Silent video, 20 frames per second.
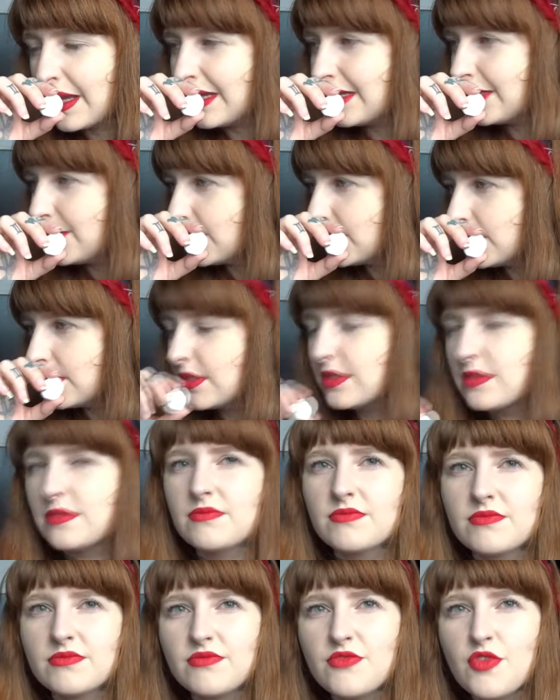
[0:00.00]
It does
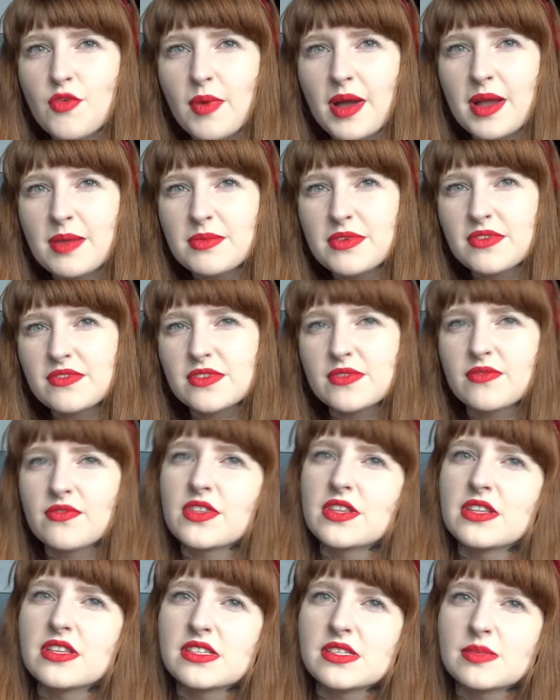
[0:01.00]
remind me of
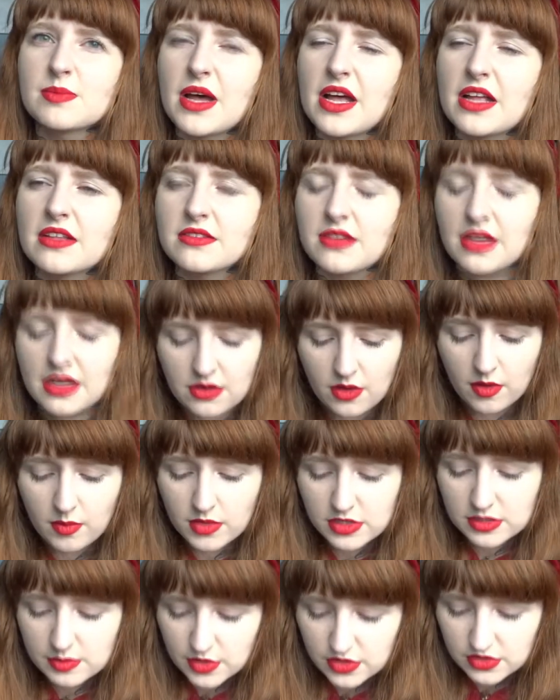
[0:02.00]
something, the smell. I know I'm
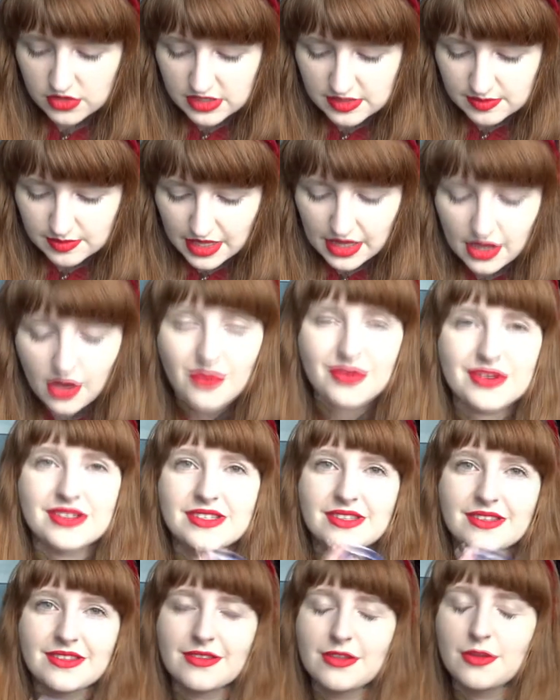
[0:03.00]
not supposed to smell. Oh, it's
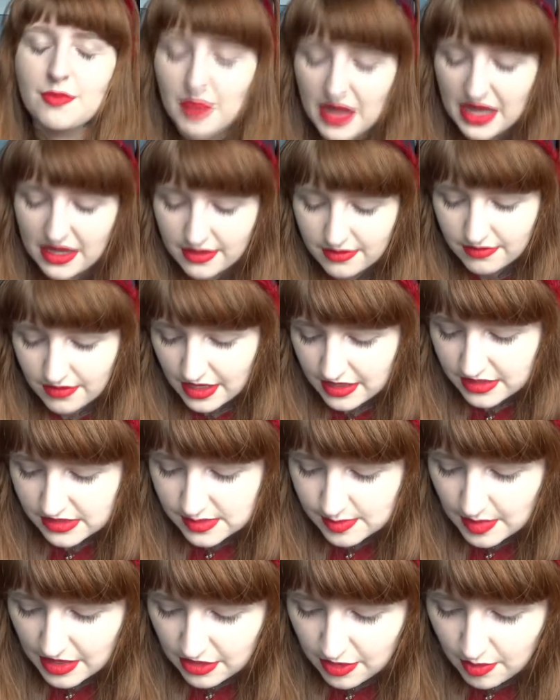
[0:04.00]
the bag. I can
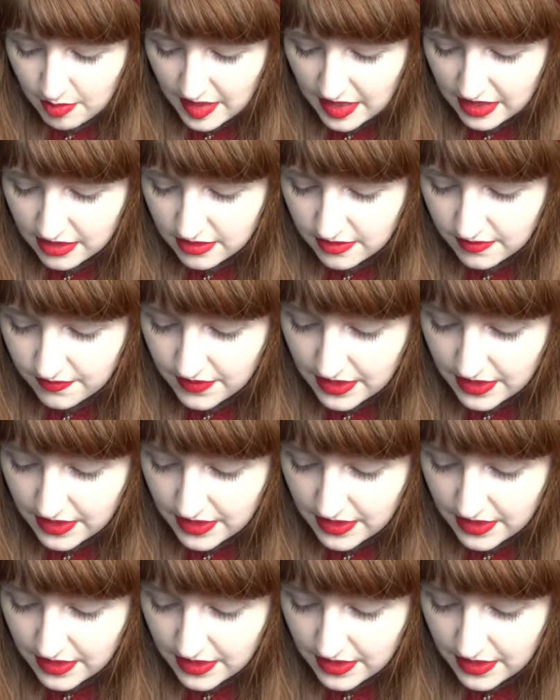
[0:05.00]
smell the bag.